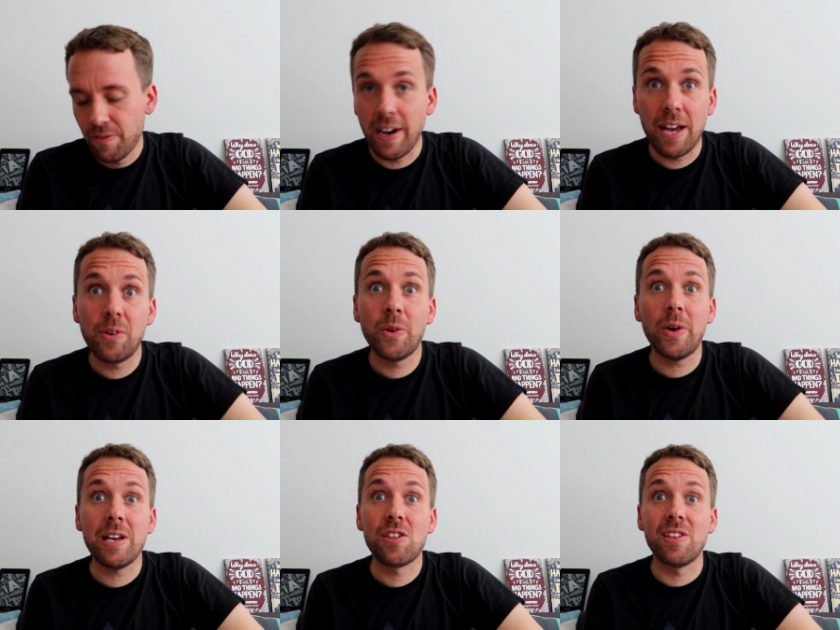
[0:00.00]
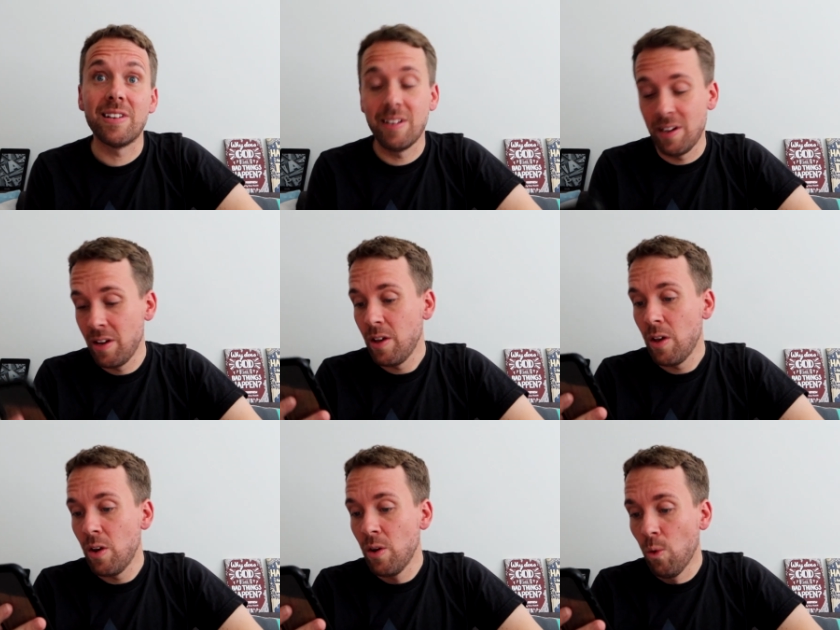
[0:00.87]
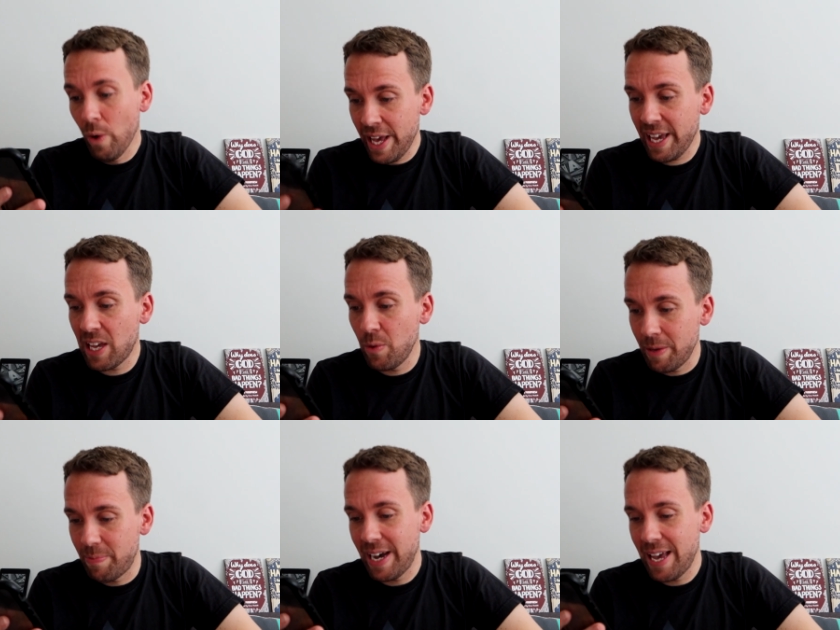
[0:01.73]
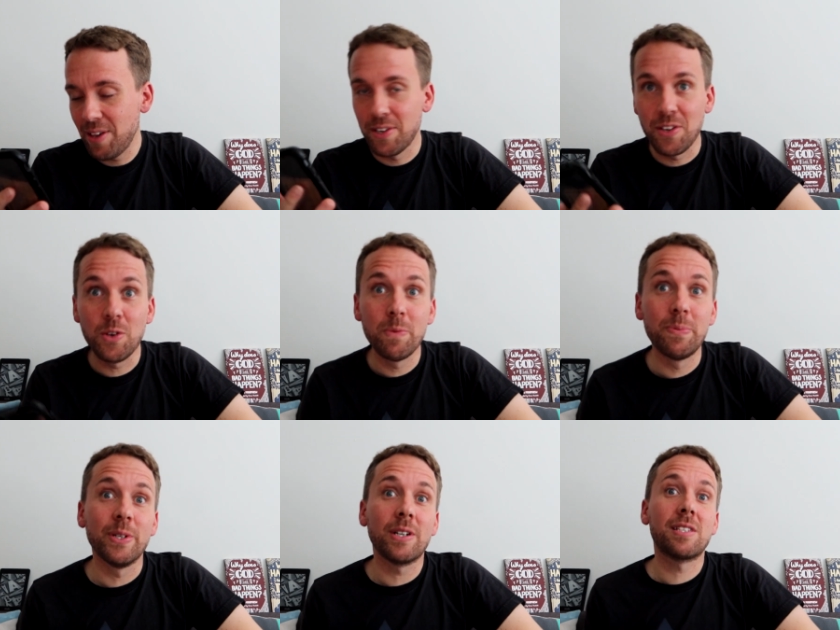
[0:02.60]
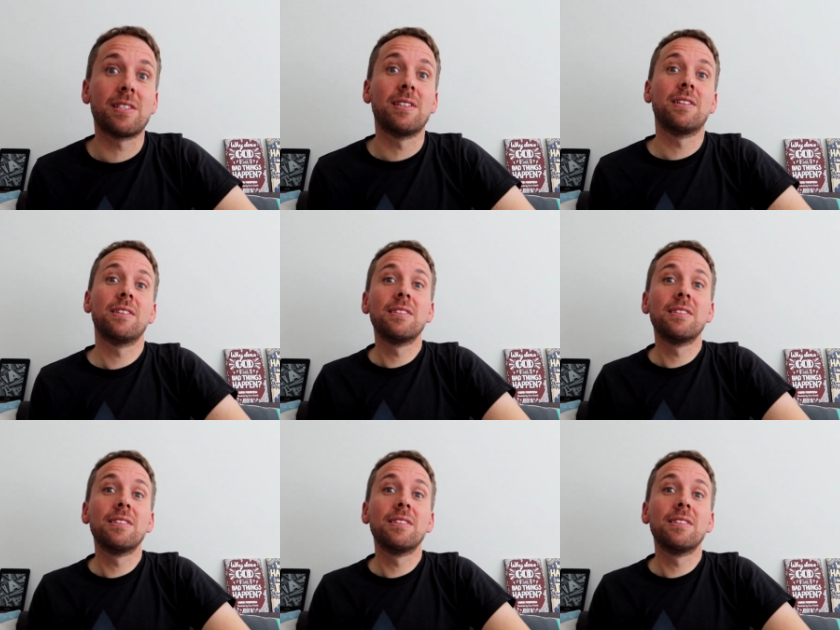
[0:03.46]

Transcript: Final question, where can we buy your new books?